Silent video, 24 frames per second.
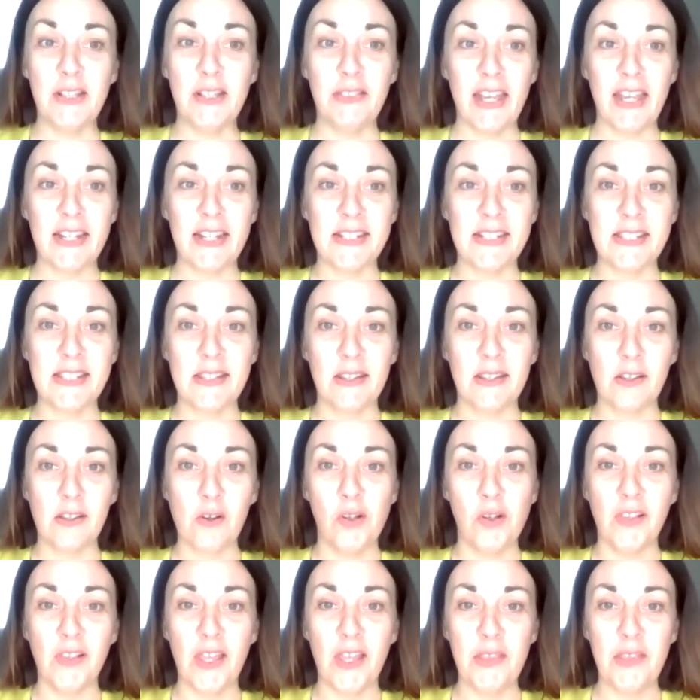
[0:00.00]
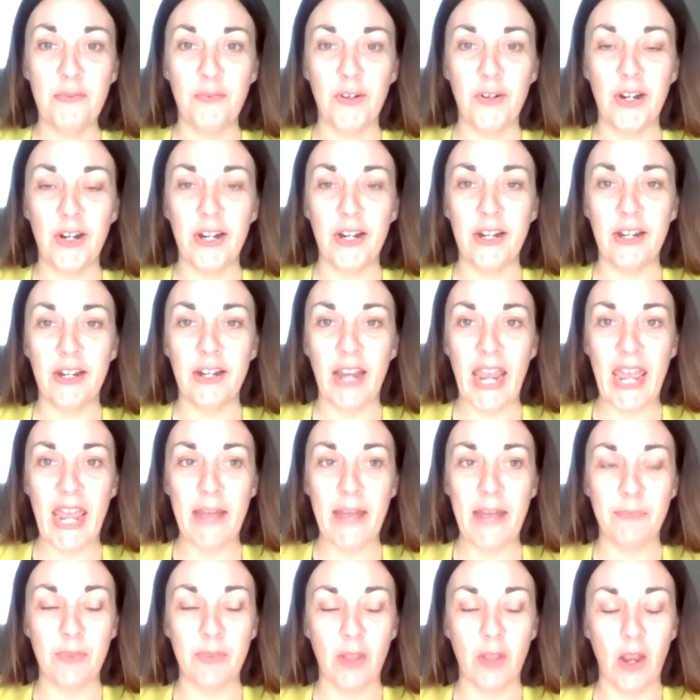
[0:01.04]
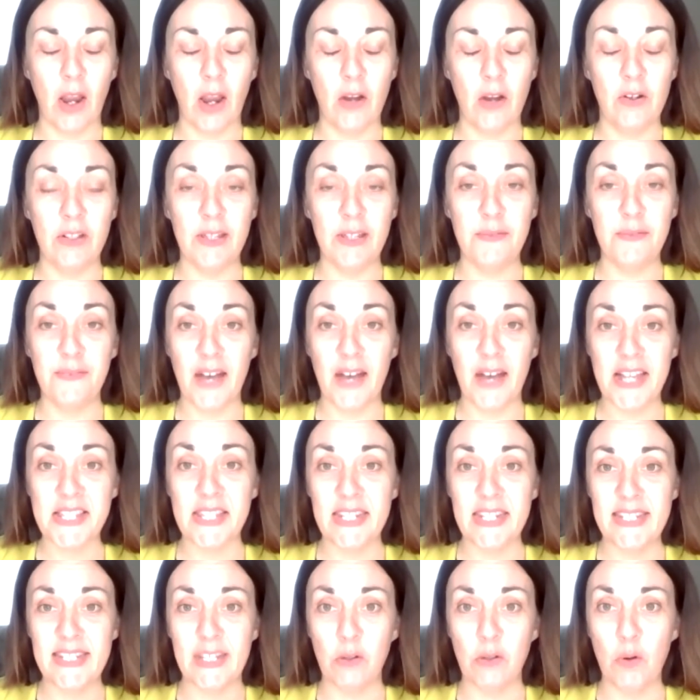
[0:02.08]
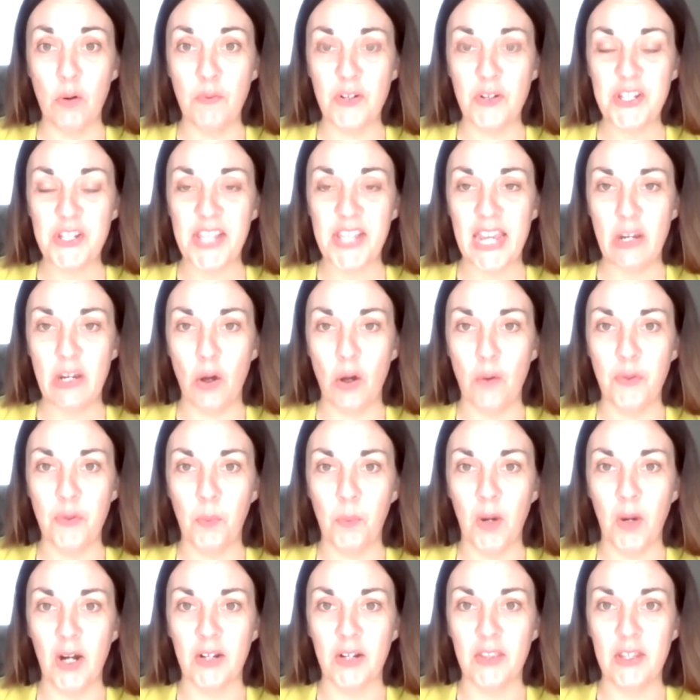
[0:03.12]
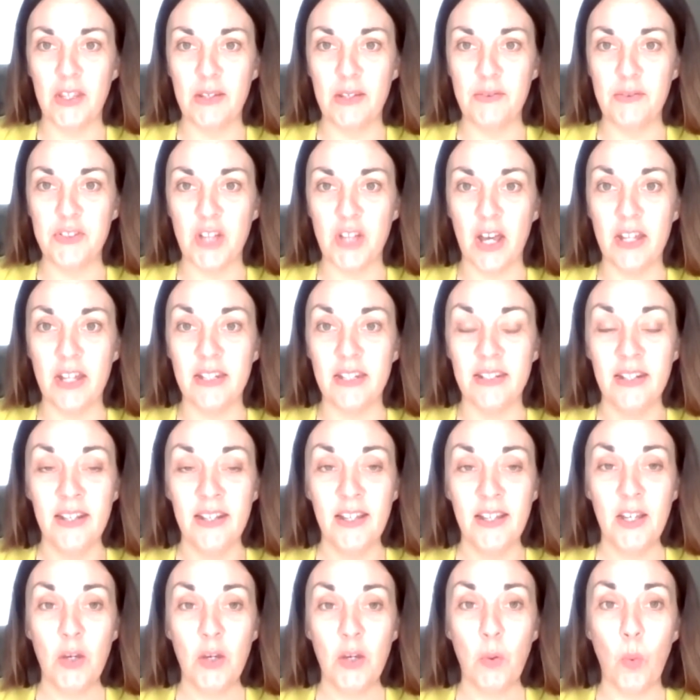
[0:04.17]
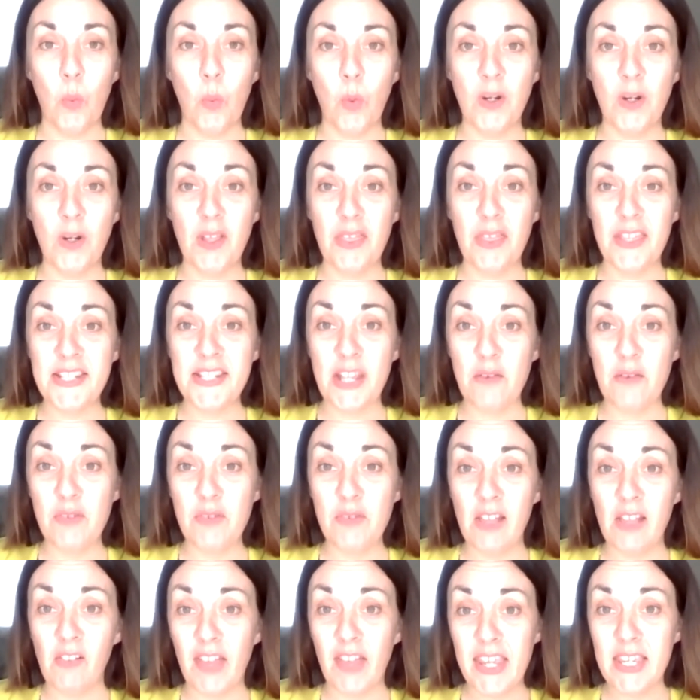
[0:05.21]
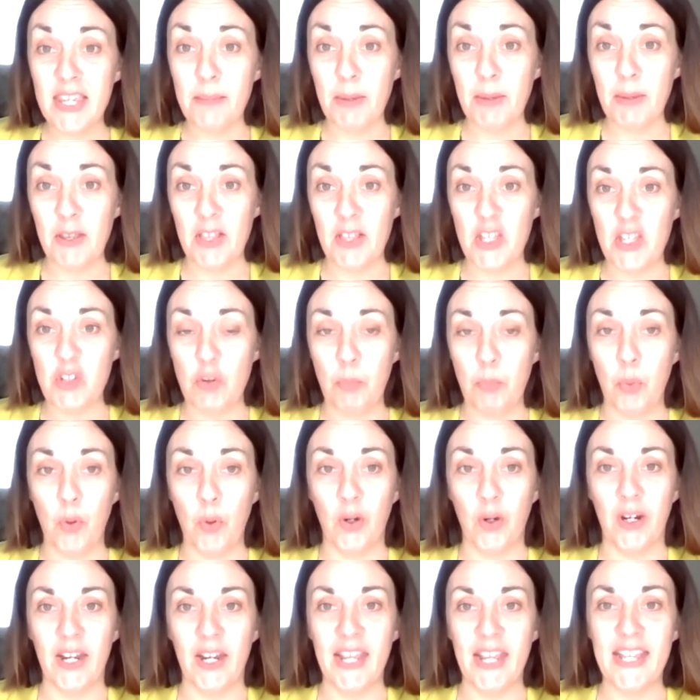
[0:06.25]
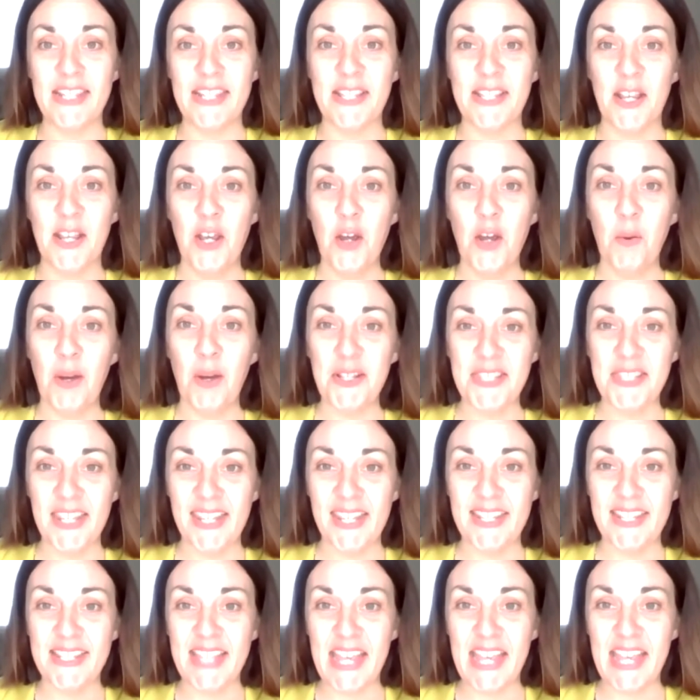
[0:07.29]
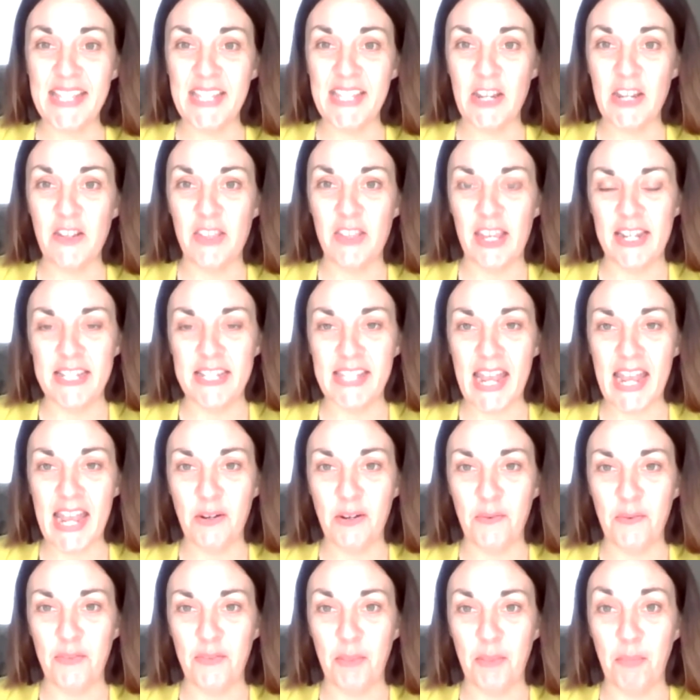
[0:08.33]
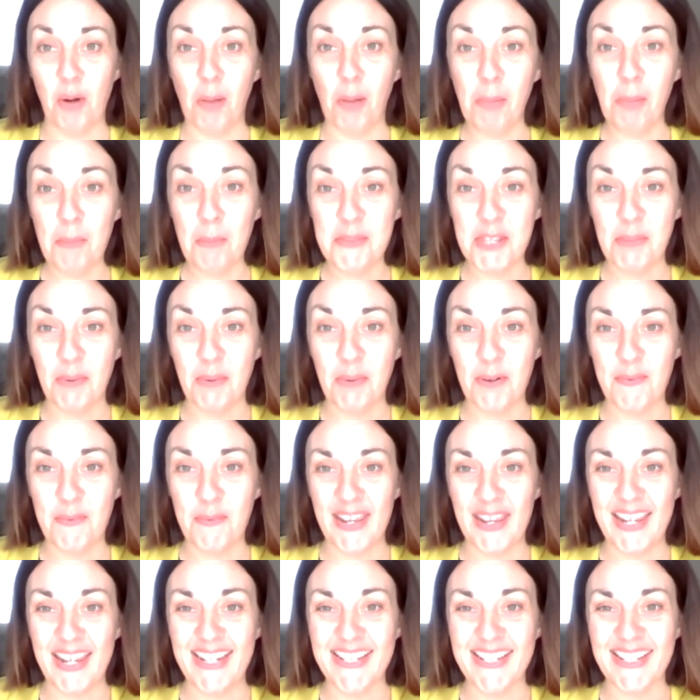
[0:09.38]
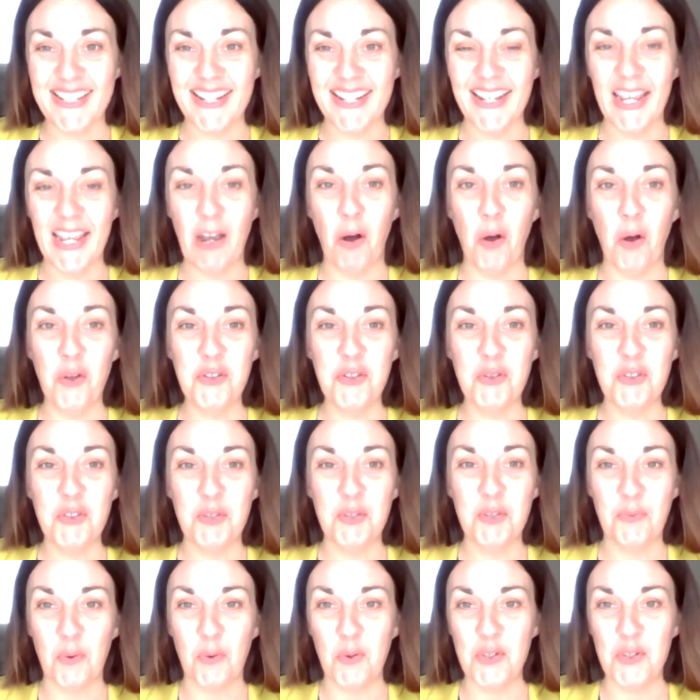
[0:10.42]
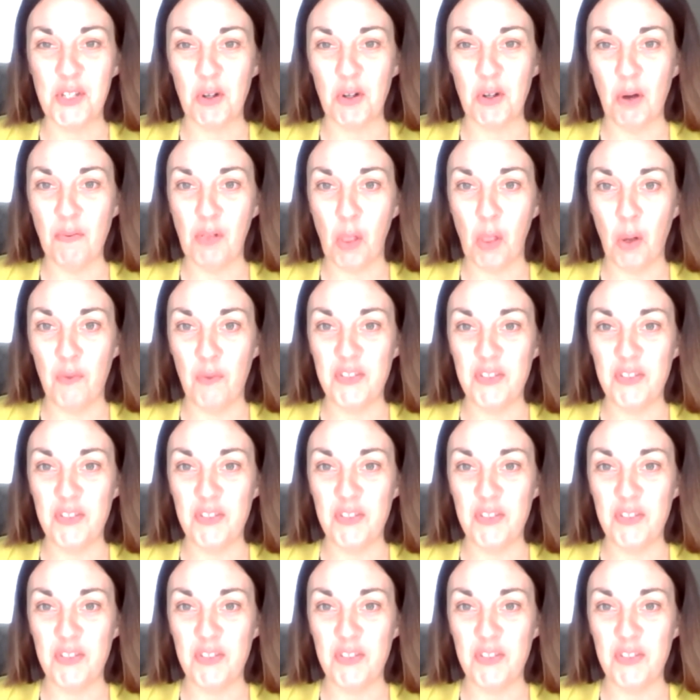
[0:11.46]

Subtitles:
thanks, Conleth, for a really fascinating oversight of the work that you've done. One of the things I really like about this report is, whilst it sets out the extent of the problems that we're faced, it also devotes an awful lot of